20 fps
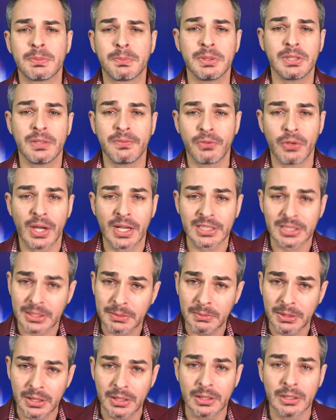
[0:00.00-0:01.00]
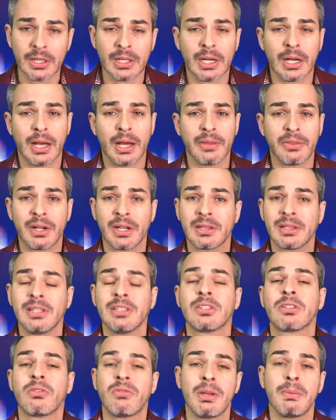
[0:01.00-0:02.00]
But if you ask me, uh, there are at
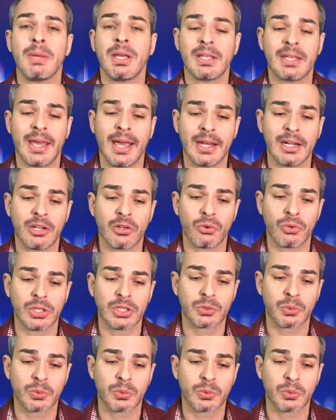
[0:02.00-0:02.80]
least three main categories.